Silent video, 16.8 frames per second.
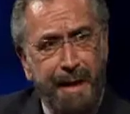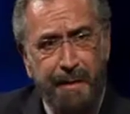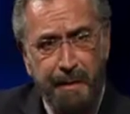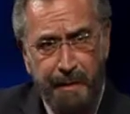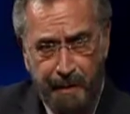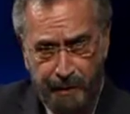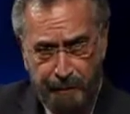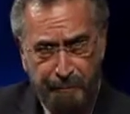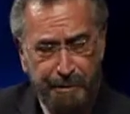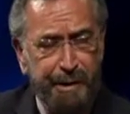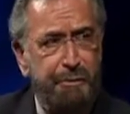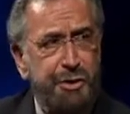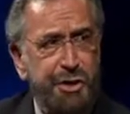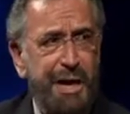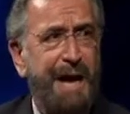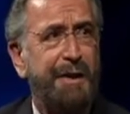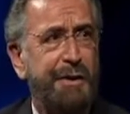At
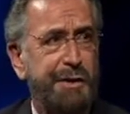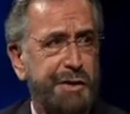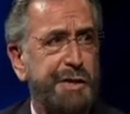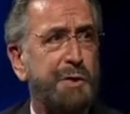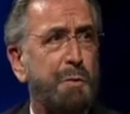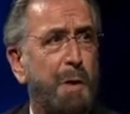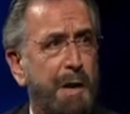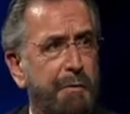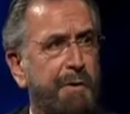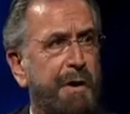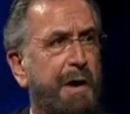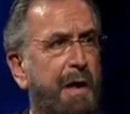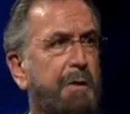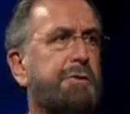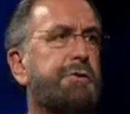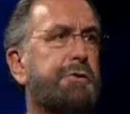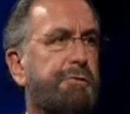7:30, the American
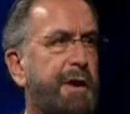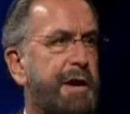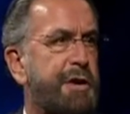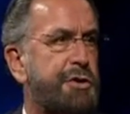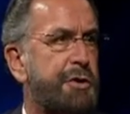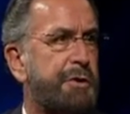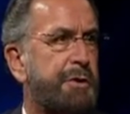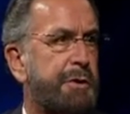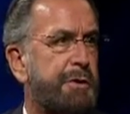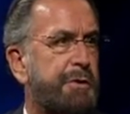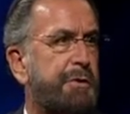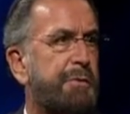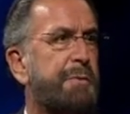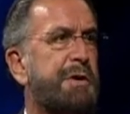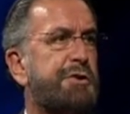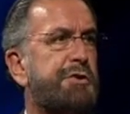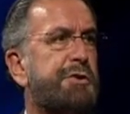Jewish Committee's
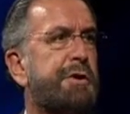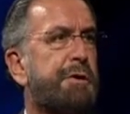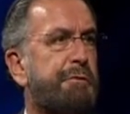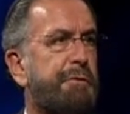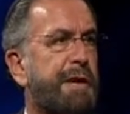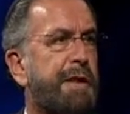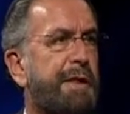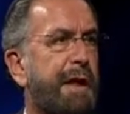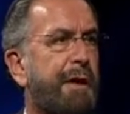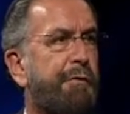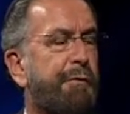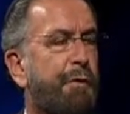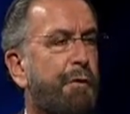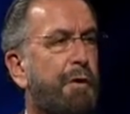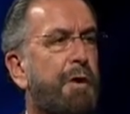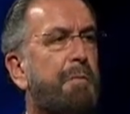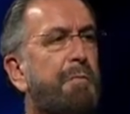International Director
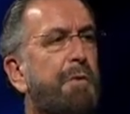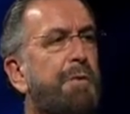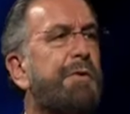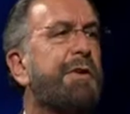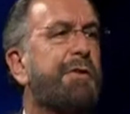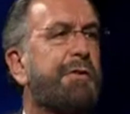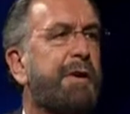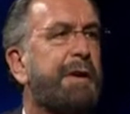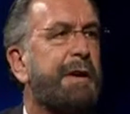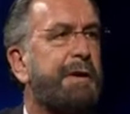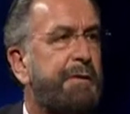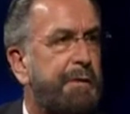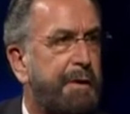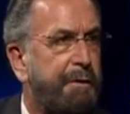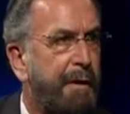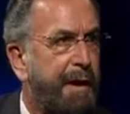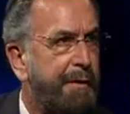of Interreligious
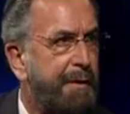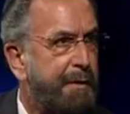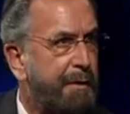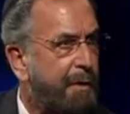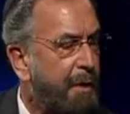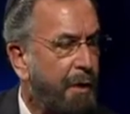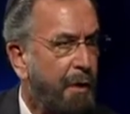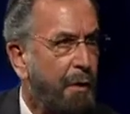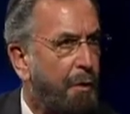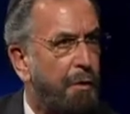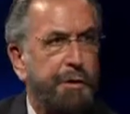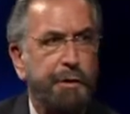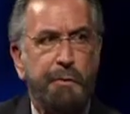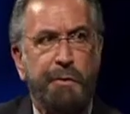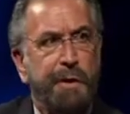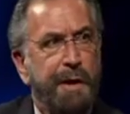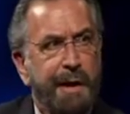Affairs, Rabbi David
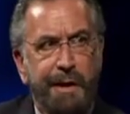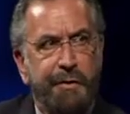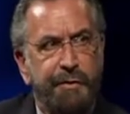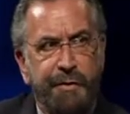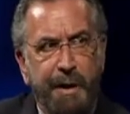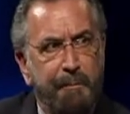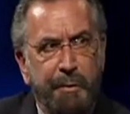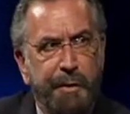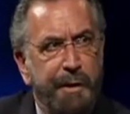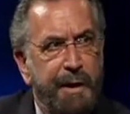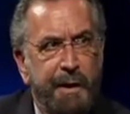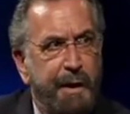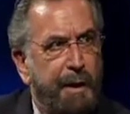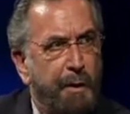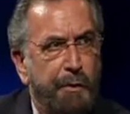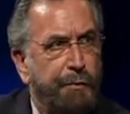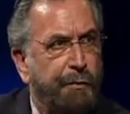Rosen,
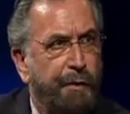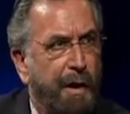moderates a